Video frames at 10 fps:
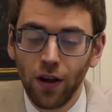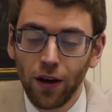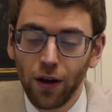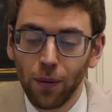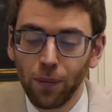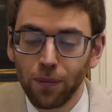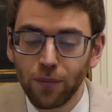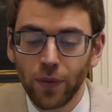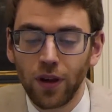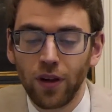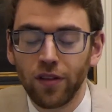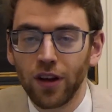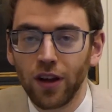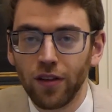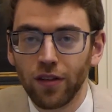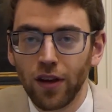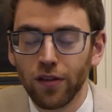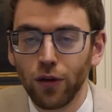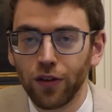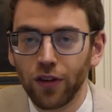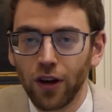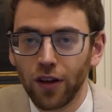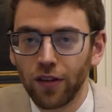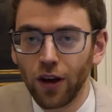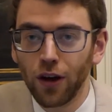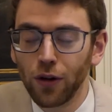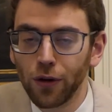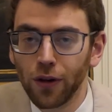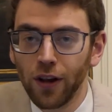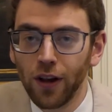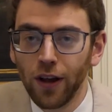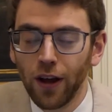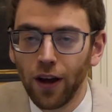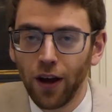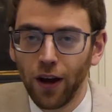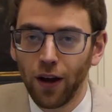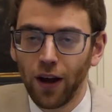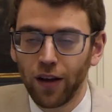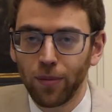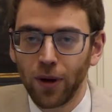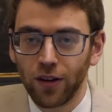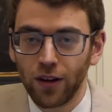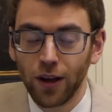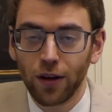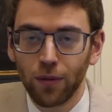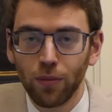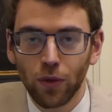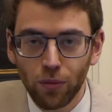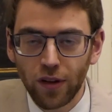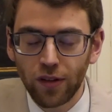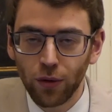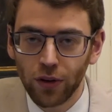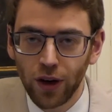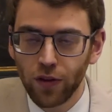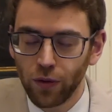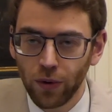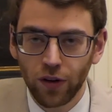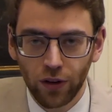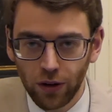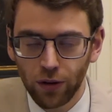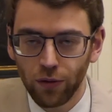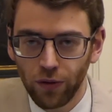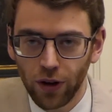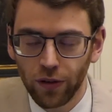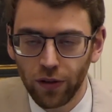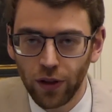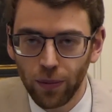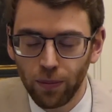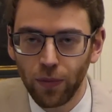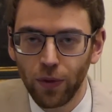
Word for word: Um, said it's, it's not an eternal uh, aspect like the priestly ordination, which confers the,